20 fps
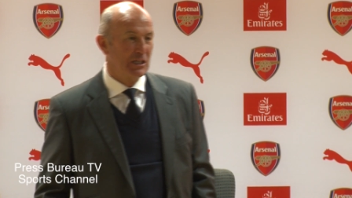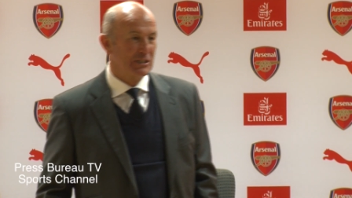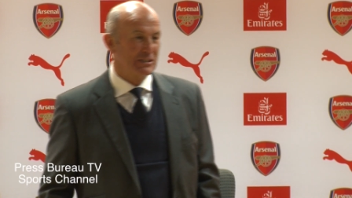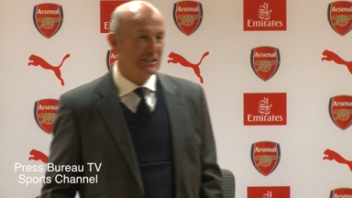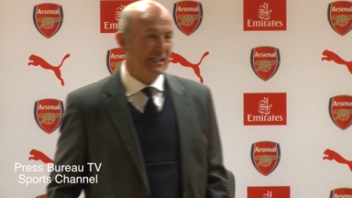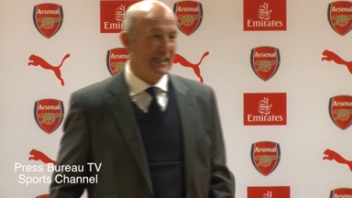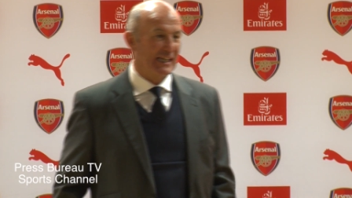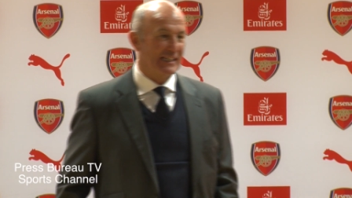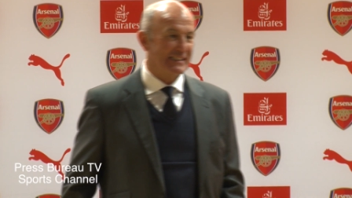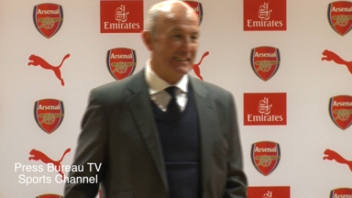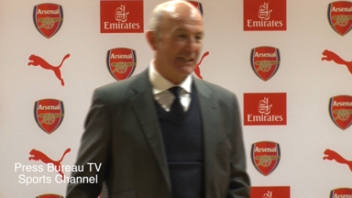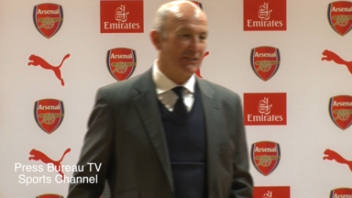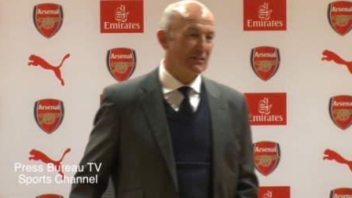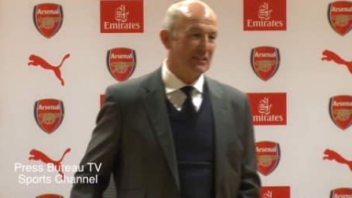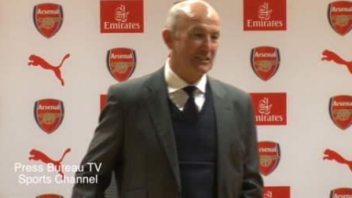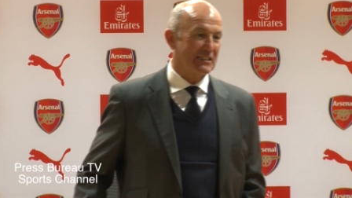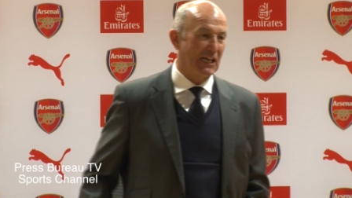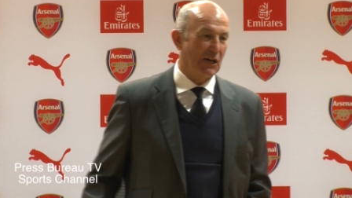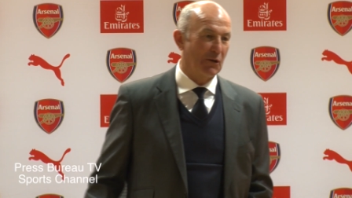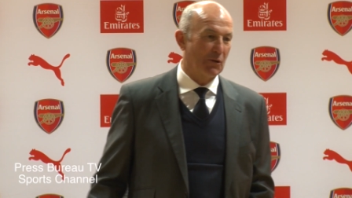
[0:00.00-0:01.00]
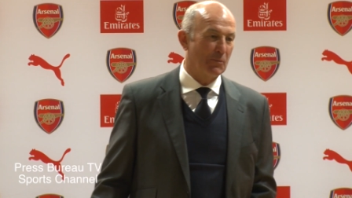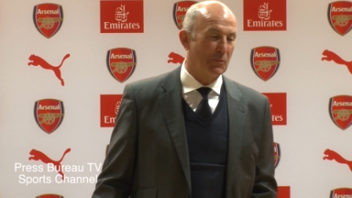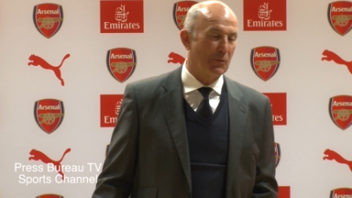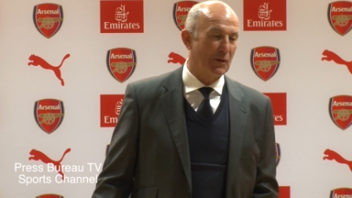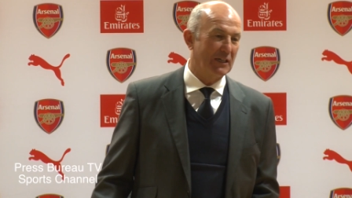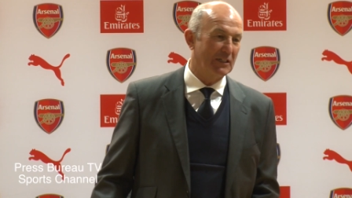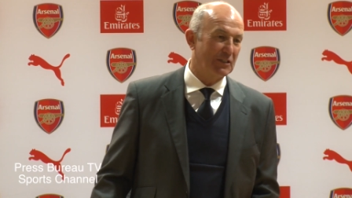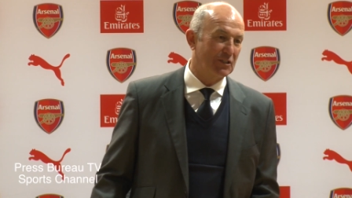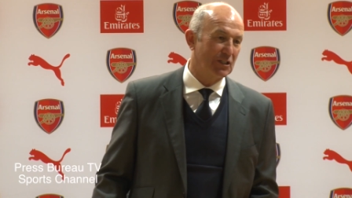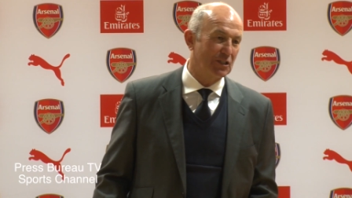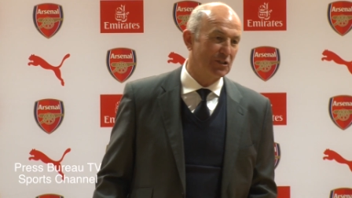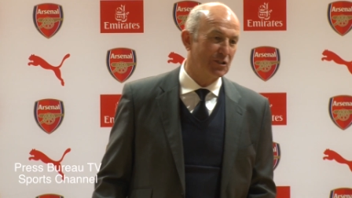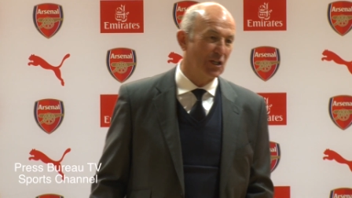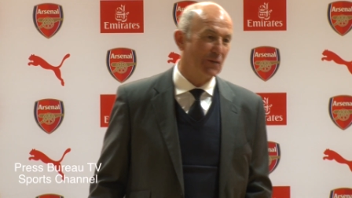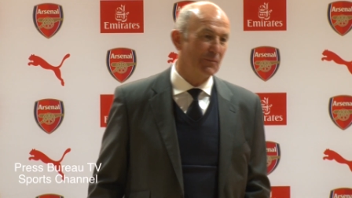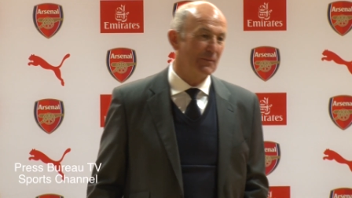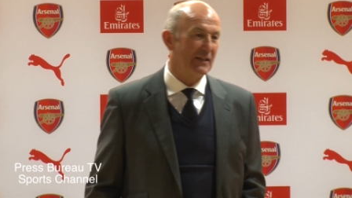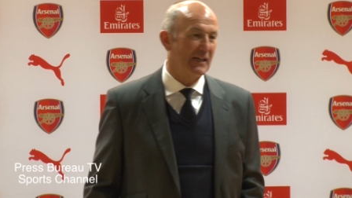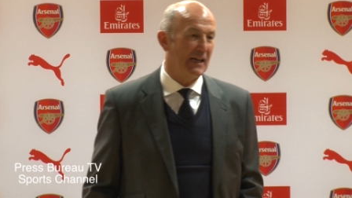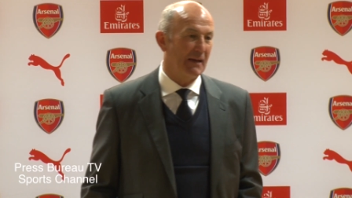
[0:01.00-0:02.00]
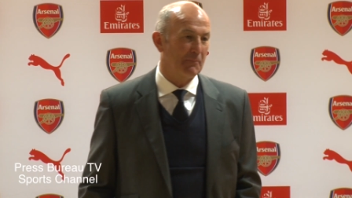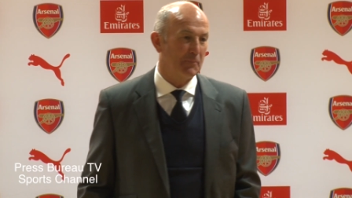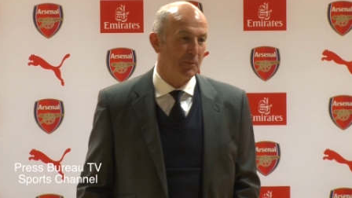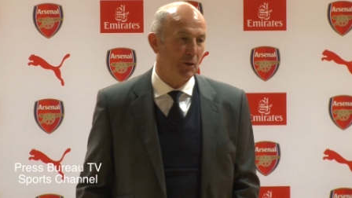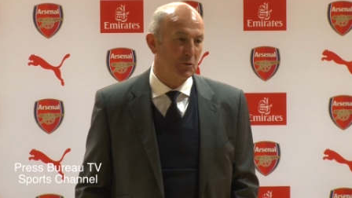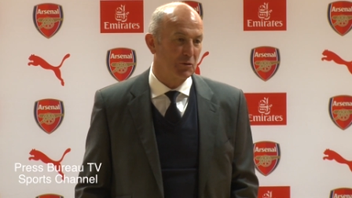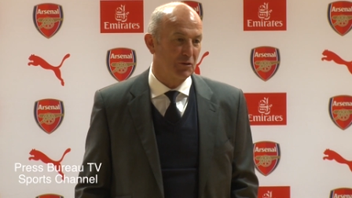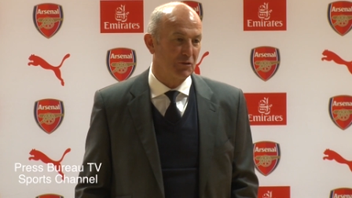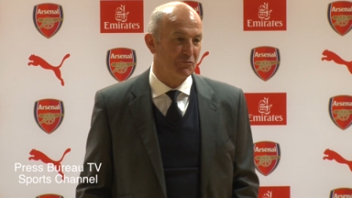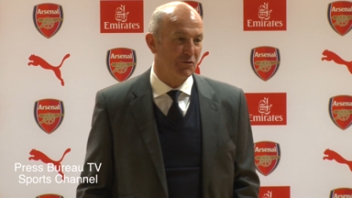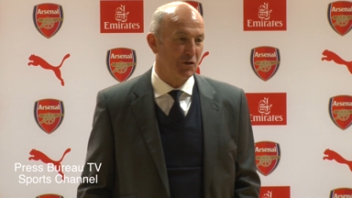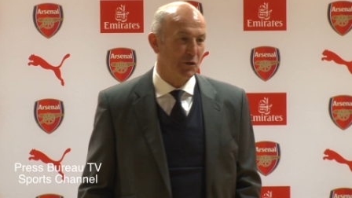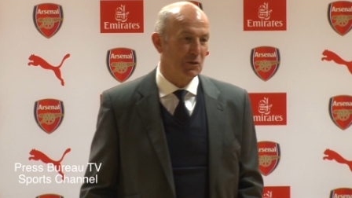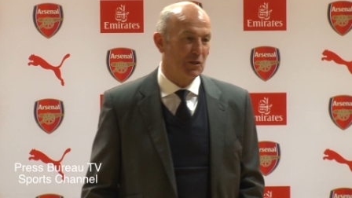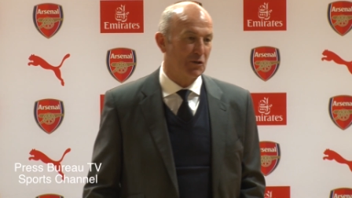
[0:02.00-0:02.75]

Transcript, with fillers: to get down to Tower Bridge, to jump in that boat and row